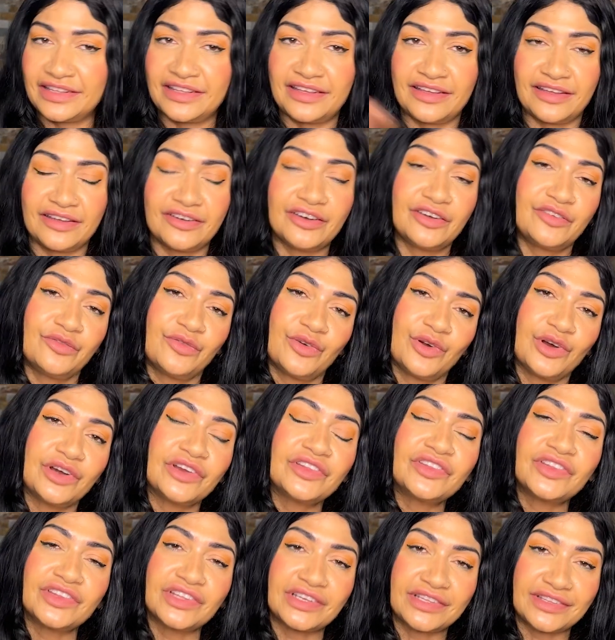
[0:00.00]
geared
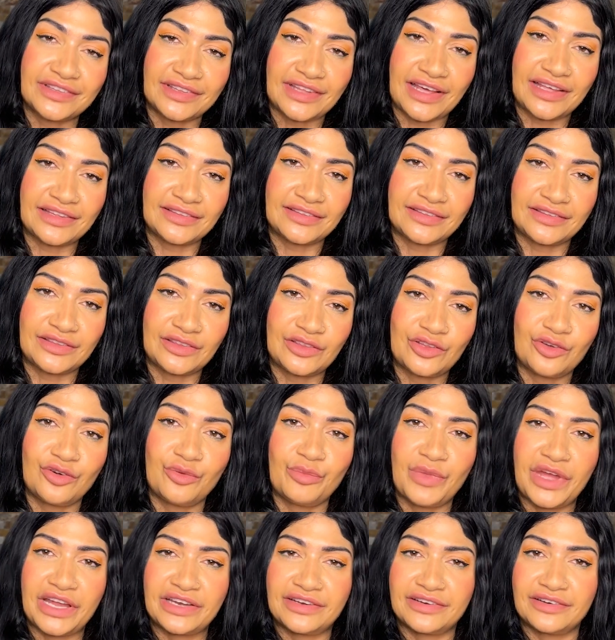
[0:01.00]
for success,
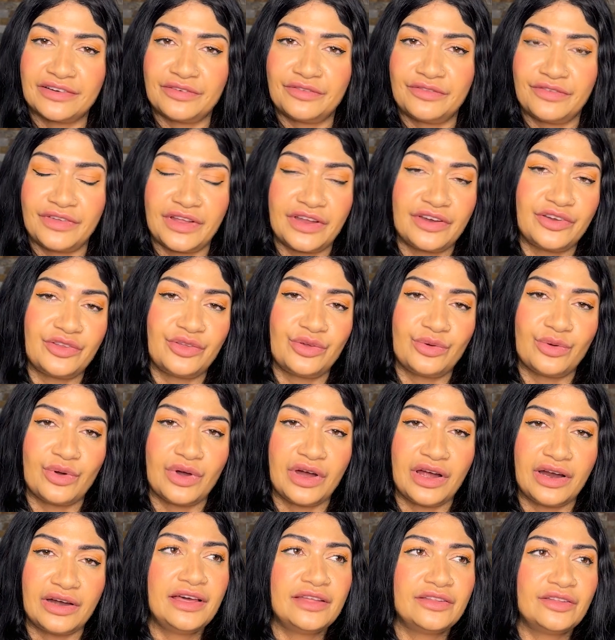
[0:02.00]
no matter where you
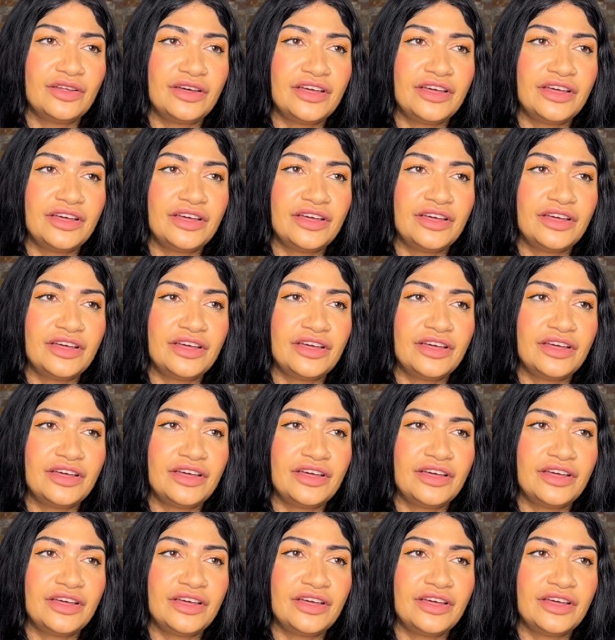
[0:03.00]
are.